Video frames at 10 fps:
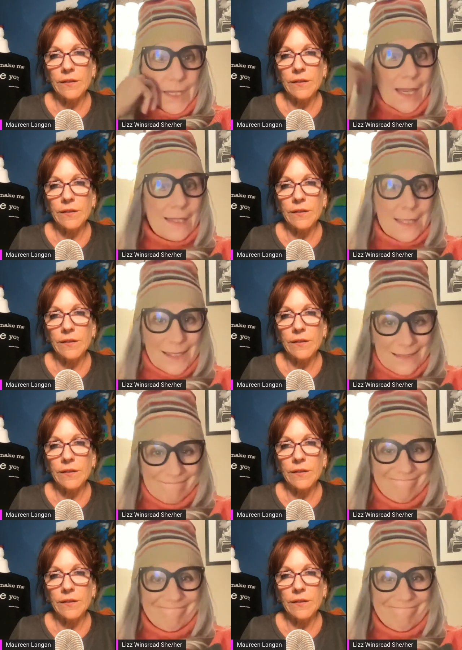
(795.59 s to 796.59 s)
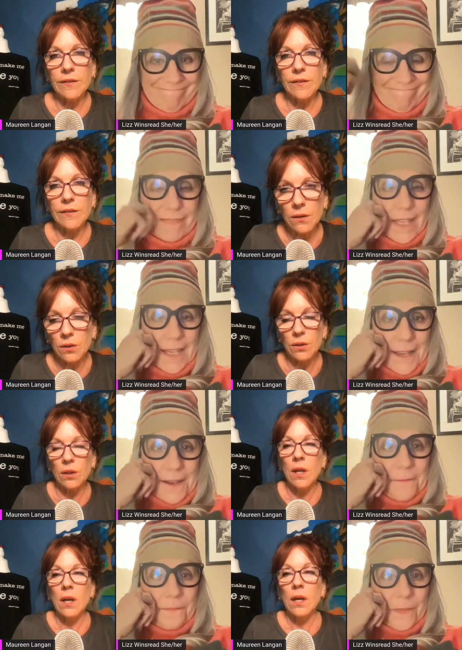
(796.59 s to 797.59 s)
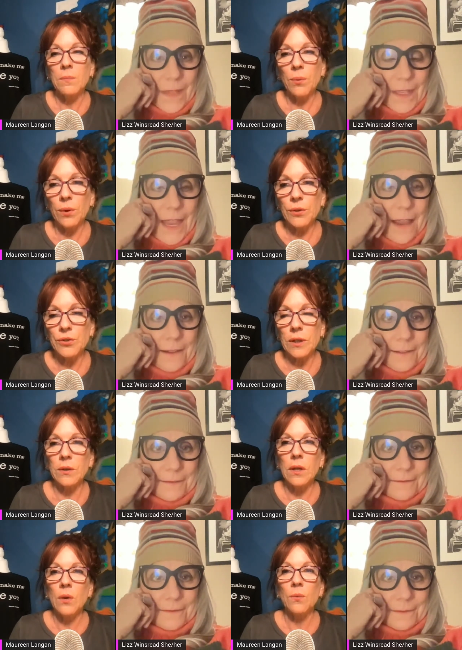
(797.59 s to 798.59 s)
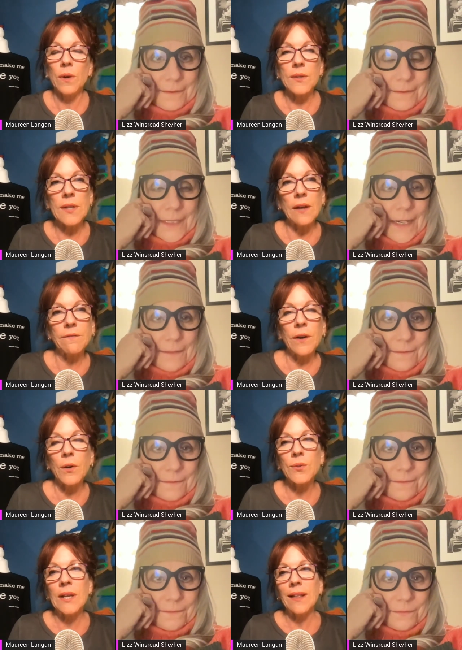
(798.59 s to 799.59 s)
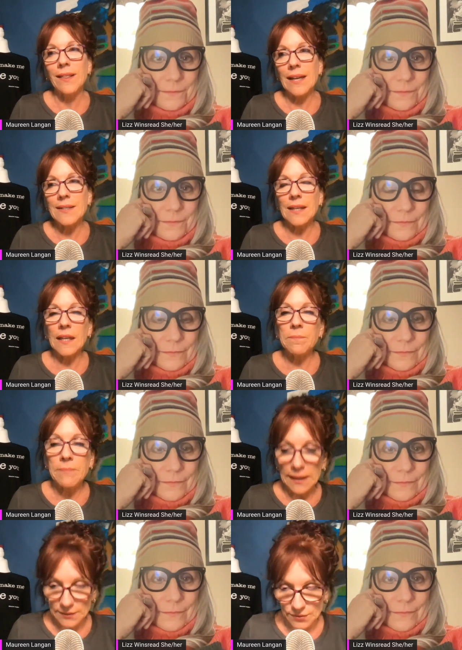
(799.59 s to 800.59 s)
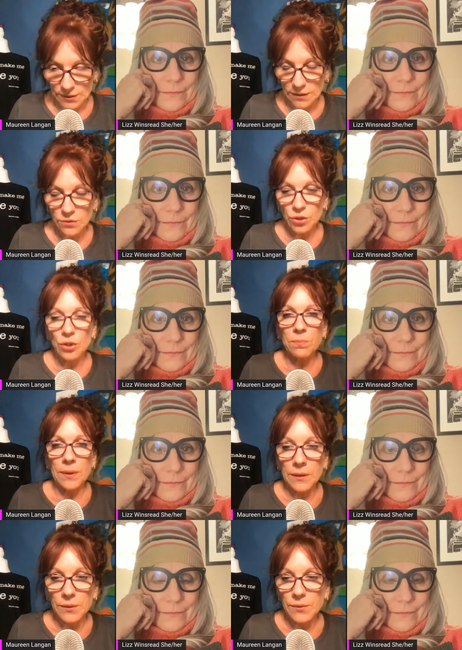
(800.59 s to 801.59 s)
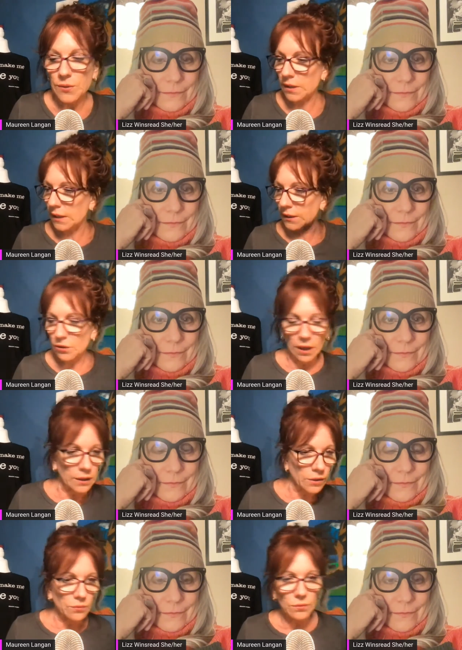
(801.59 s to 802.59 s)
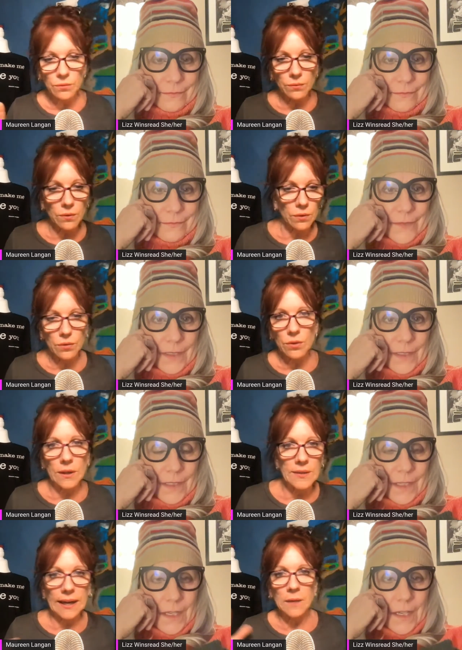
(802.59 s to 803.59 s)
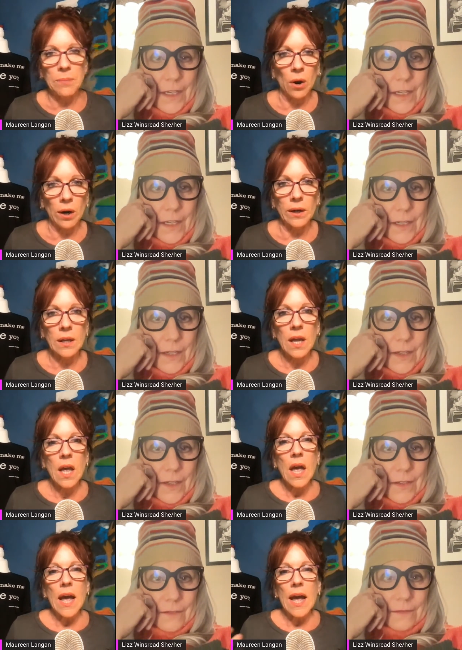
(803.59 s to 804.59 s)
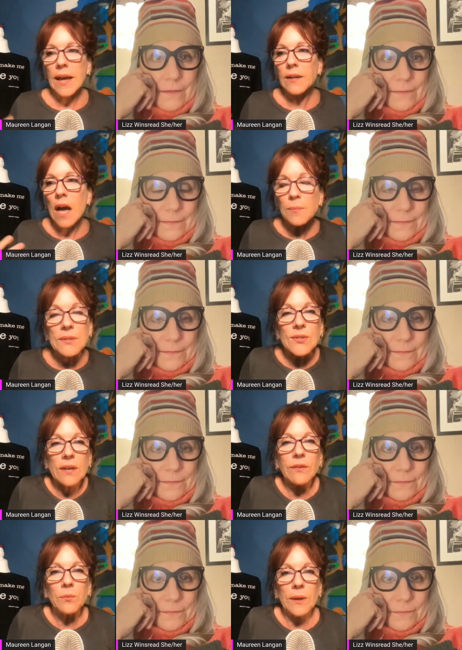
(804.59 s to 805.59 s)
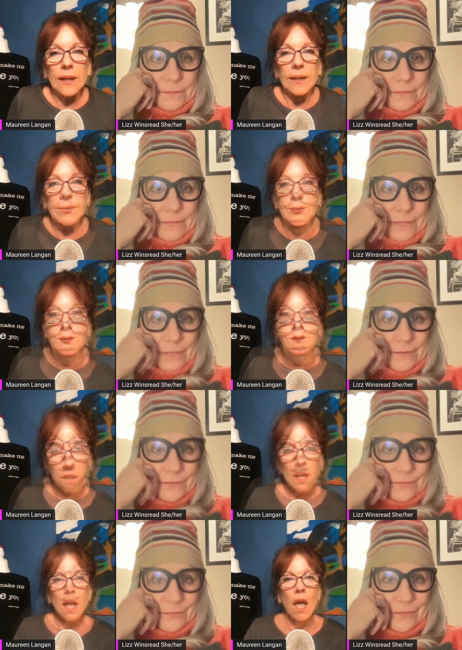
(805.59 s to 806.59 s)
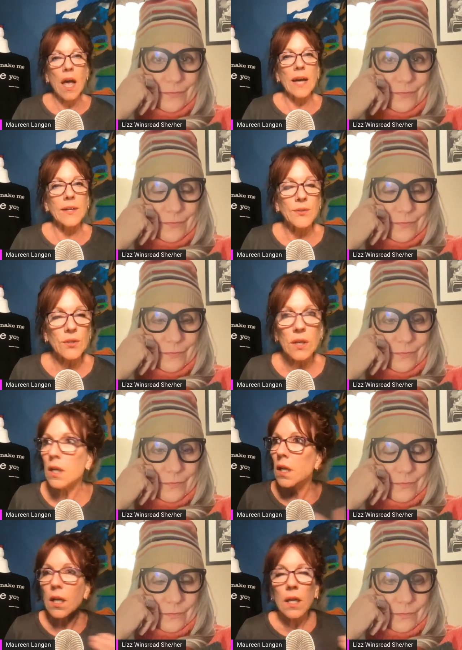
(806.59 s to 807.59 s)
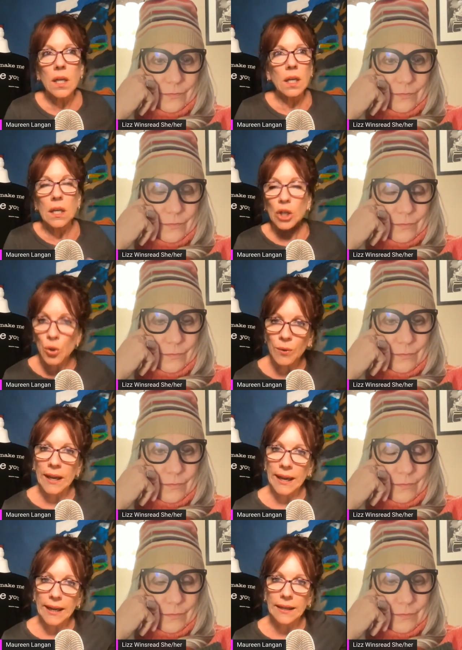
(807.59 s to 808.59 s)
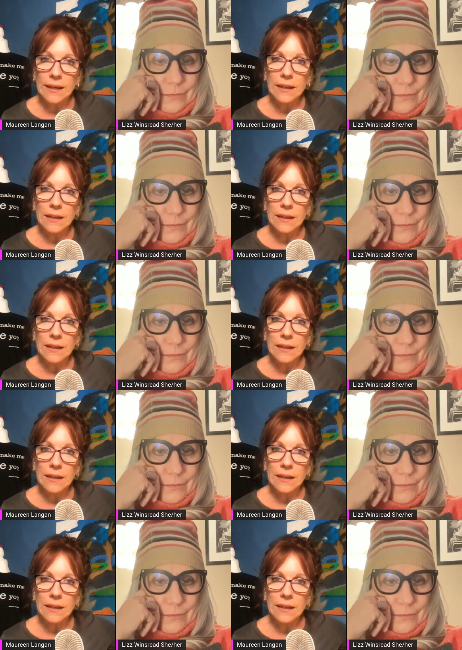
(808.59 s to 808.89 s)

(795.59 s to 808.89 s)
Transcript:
Speaker 1: can't get a medical abortion. Yeah. What is that? For? That's getting medicine, two pills, I think, like uh, a day apart, and up to seven weeks. And you can't